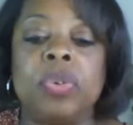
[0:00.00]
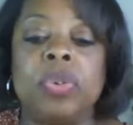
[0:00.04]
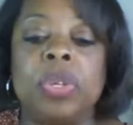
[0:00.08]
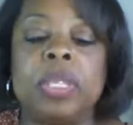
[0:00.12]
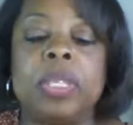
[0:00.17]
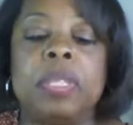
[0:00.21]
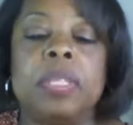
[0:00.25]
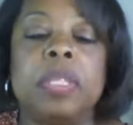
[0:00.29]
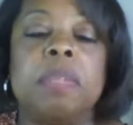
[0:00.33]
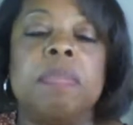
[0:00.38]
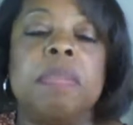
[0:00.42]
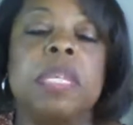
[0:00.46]

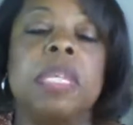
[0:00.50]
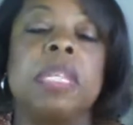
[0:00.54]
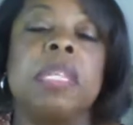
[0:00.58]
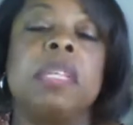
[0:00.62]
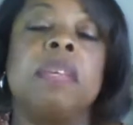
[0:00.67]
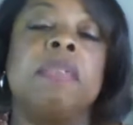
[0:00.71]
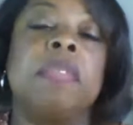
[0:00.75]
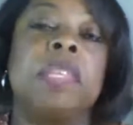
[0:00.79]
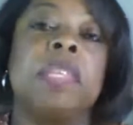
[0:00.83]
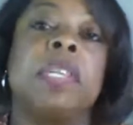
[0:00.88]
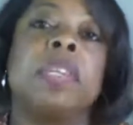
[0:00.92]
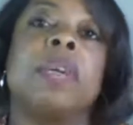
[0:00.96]
doing since the
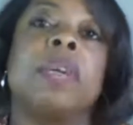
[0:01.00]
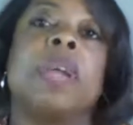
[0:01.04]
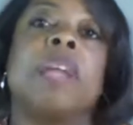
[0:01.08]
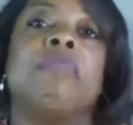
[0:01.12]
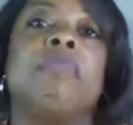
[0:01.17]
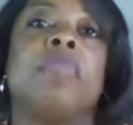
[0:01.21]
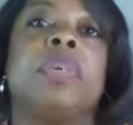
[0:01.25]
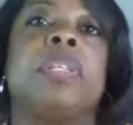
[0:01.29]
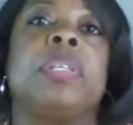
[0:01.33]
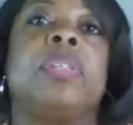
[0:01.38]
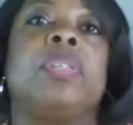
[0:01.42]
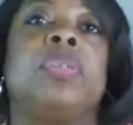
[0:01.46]
beginning of the year,
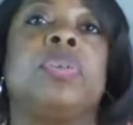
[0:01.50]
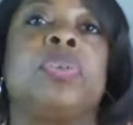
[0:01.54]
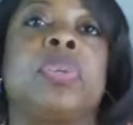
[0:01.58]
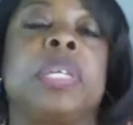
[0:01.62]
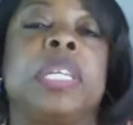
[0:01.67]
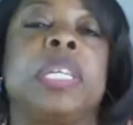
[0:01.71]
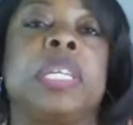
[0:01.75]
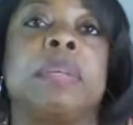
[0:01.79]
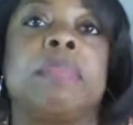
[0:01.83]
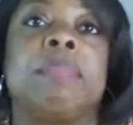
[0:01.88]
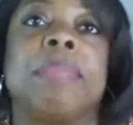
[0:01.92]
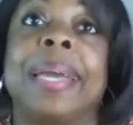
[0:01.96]
I've been
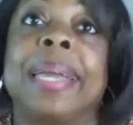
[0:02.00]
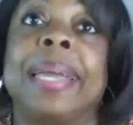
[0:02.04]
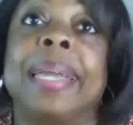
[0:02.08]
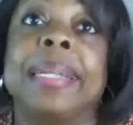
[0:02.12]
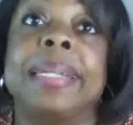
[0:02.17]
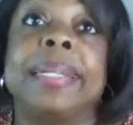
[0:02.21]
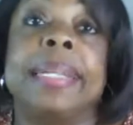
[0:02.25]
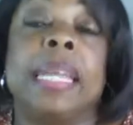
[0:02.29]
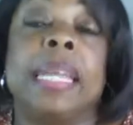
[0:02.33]
doing my